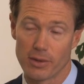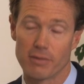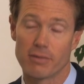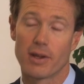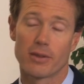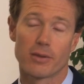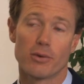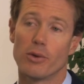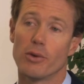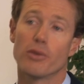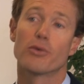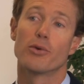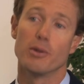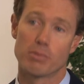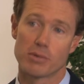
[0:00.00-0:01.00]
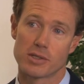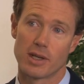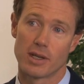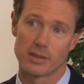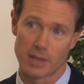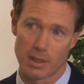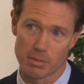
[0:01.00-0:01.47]
In fact, they're only
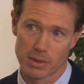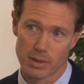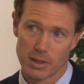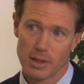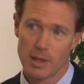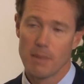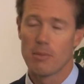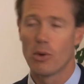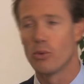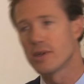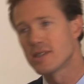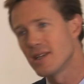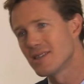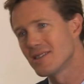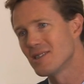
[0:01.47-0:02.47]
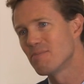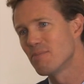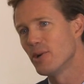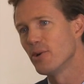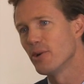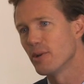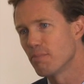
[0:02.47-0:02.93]
3% up. But what sets this
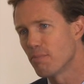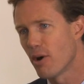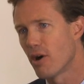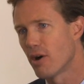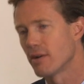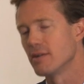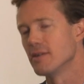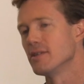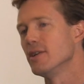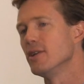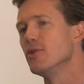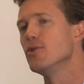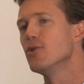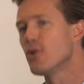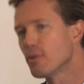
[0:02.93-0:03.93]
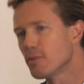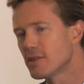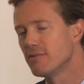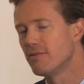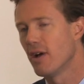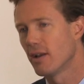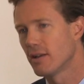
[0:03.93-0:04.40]
period apart is the
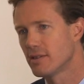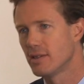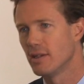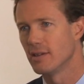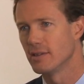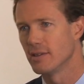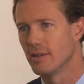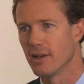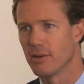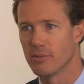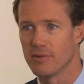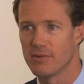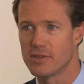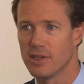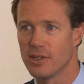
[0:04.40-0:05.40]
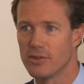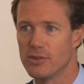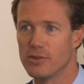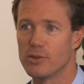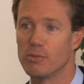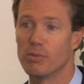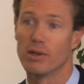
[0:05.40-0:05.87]
enormous volatility that we've seen
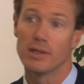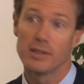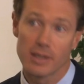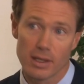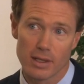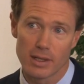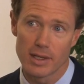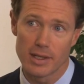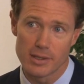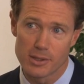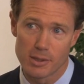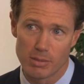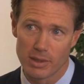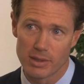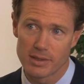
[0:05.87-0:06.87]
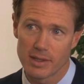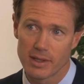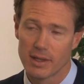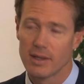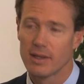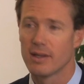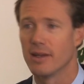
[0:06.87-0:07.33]
due to political
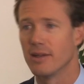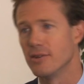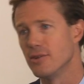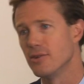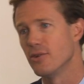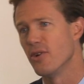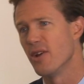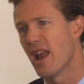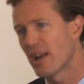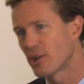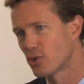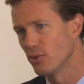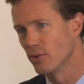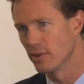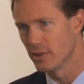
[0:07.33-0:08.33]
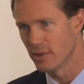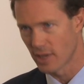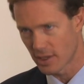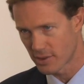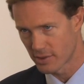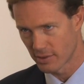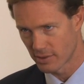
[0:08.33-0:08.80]
instability and due to natural
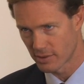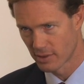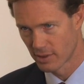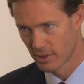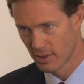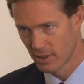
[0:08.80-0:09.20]
disasters.